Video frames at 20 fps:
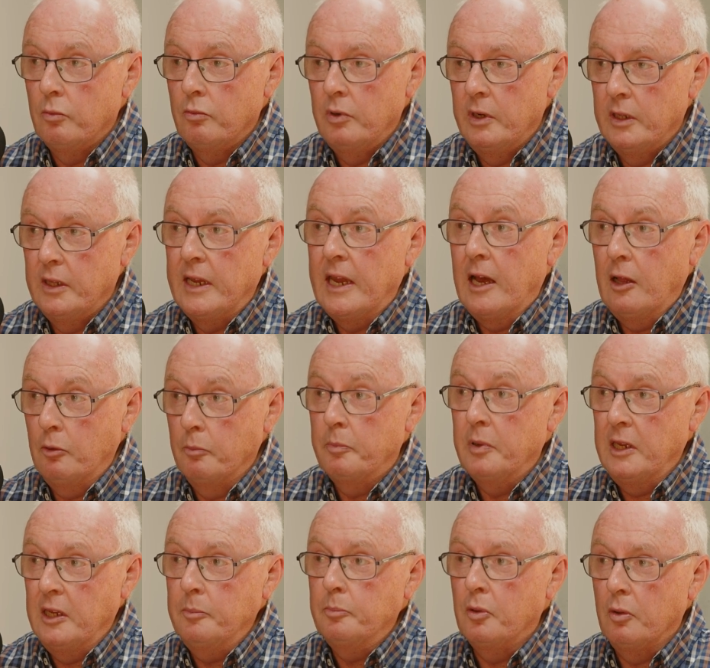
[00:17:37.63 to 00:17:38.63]
will really
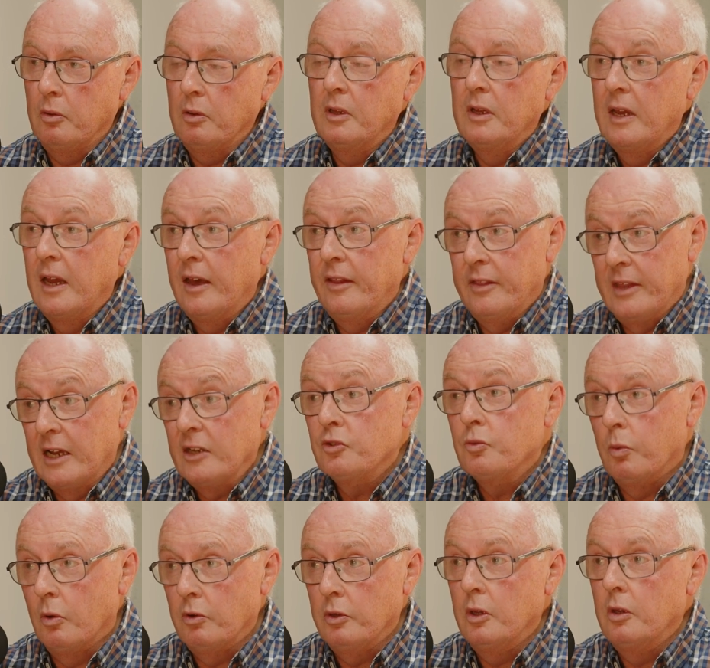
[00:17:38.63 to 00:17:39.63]
help people. And
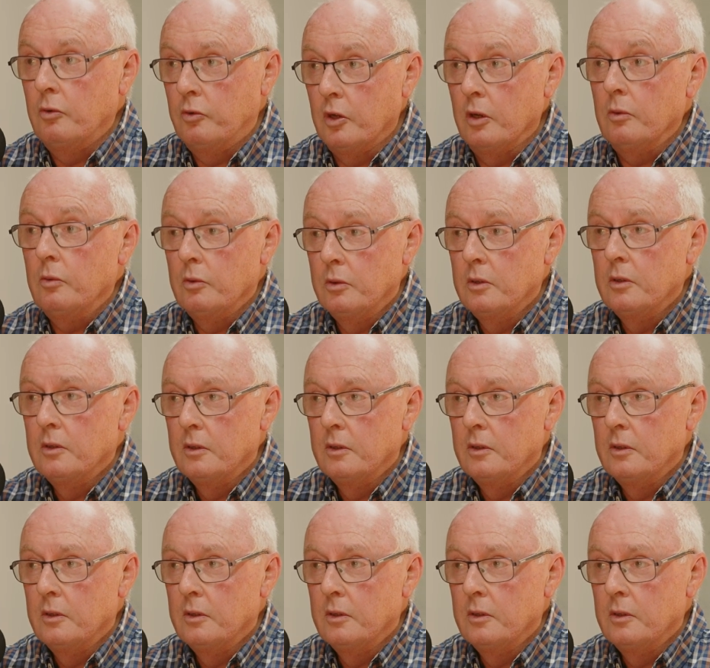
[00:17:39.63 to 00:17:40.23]
that's what you do.